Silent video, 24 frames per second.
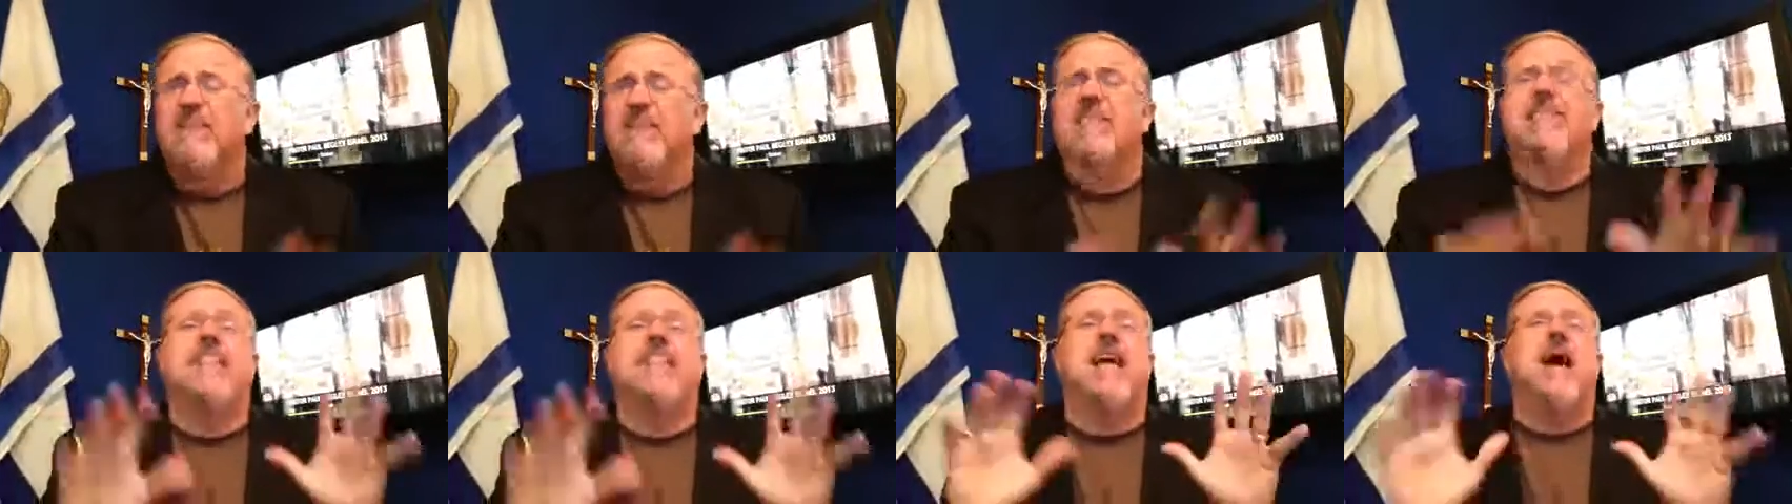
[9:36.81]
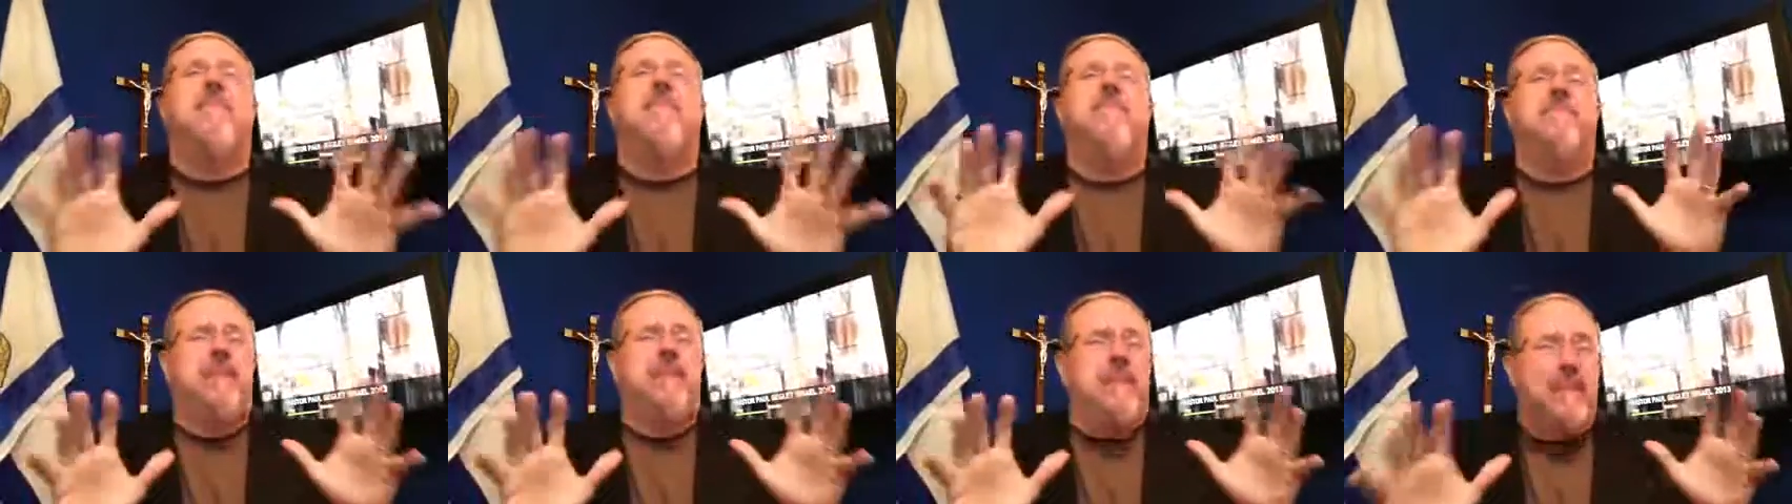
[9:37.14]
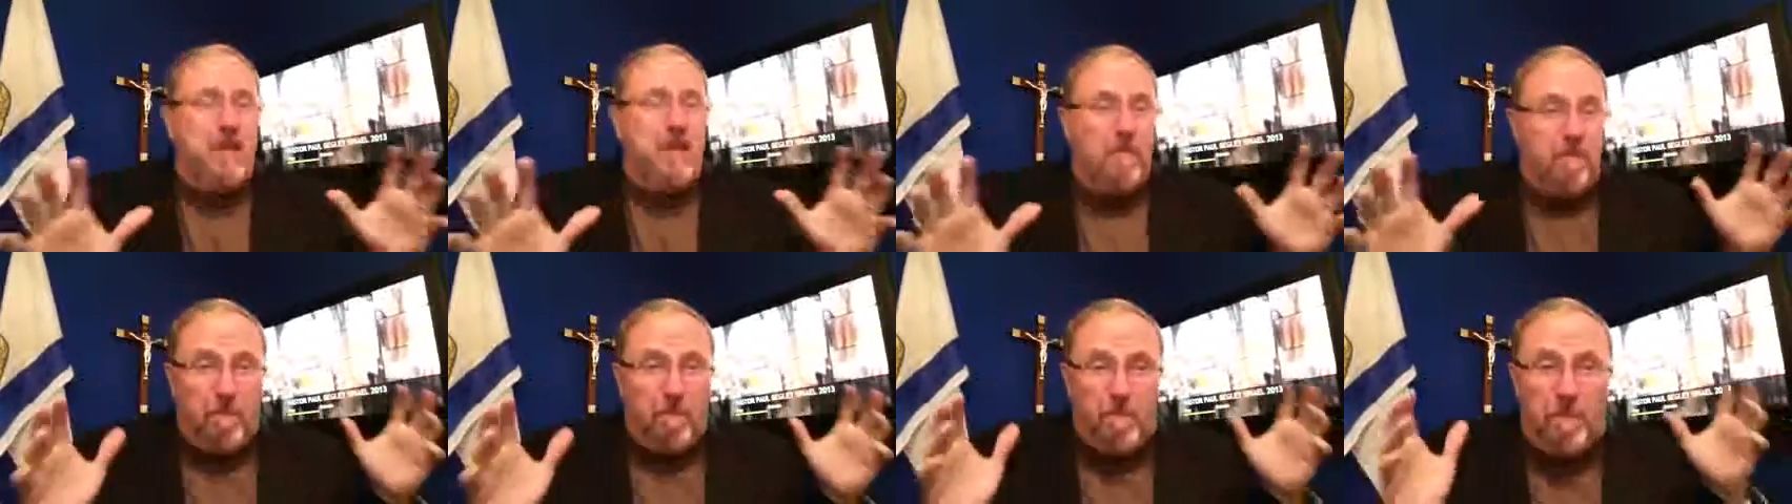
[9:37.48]

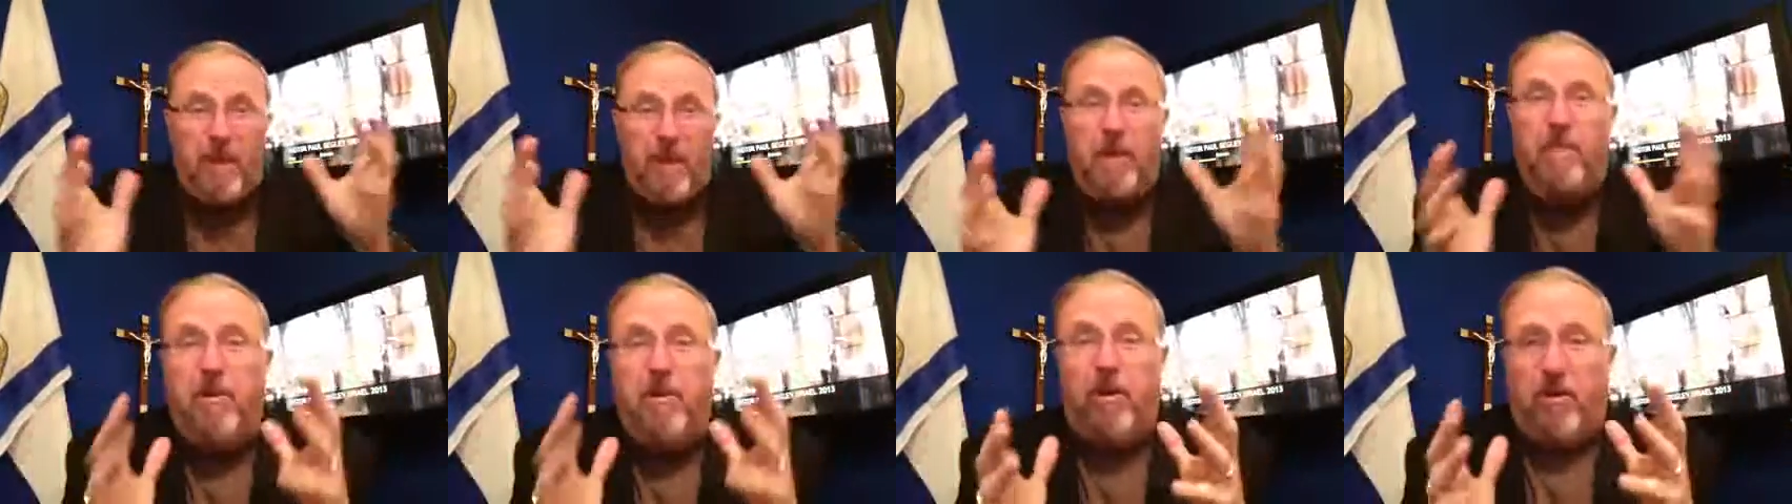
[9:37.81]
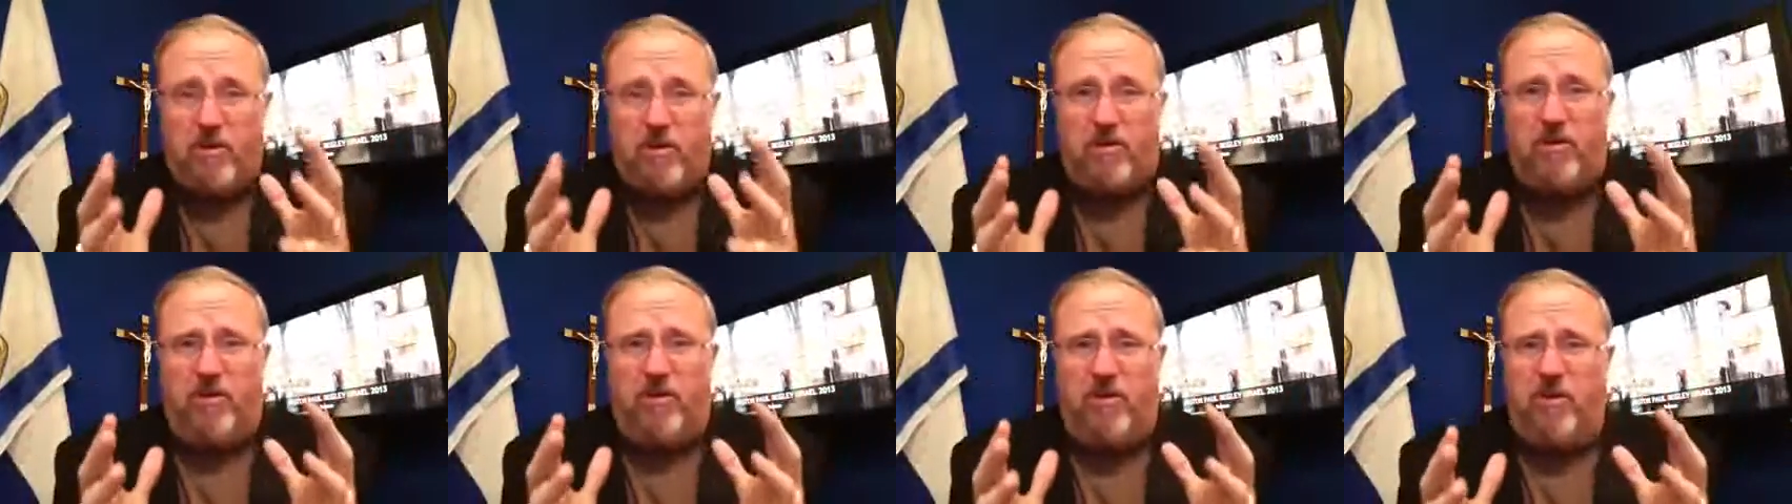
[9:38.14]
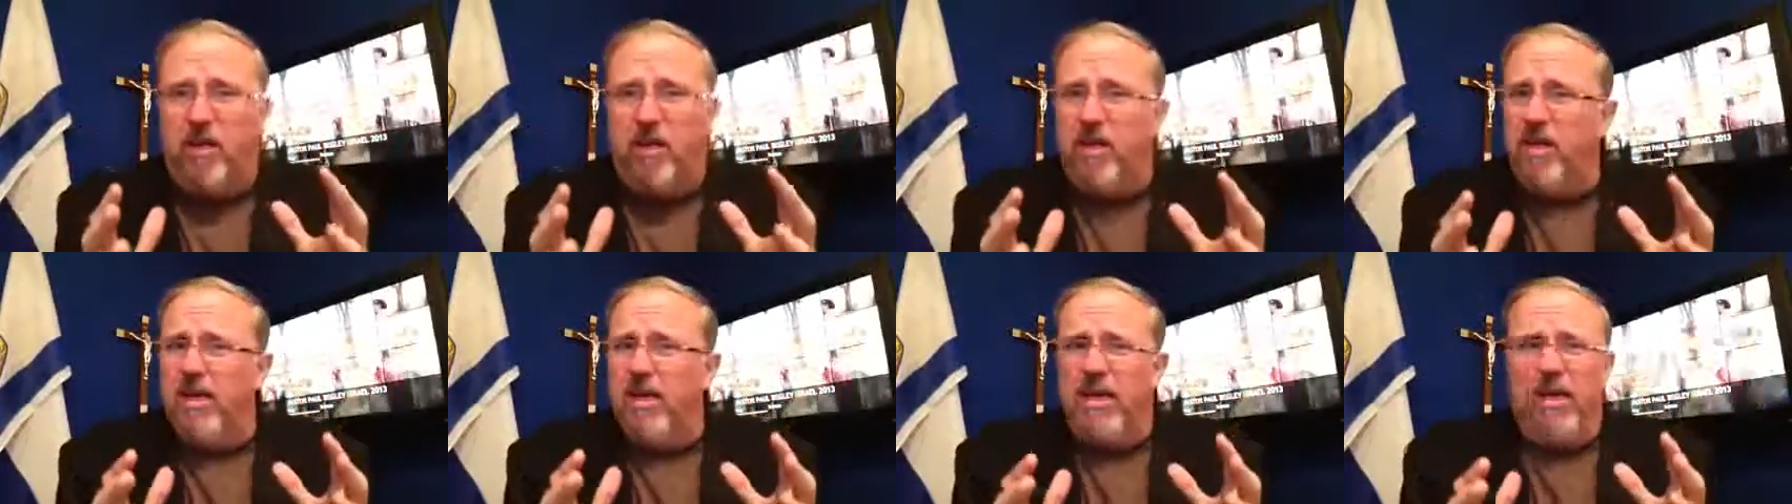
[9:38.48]
Something biblical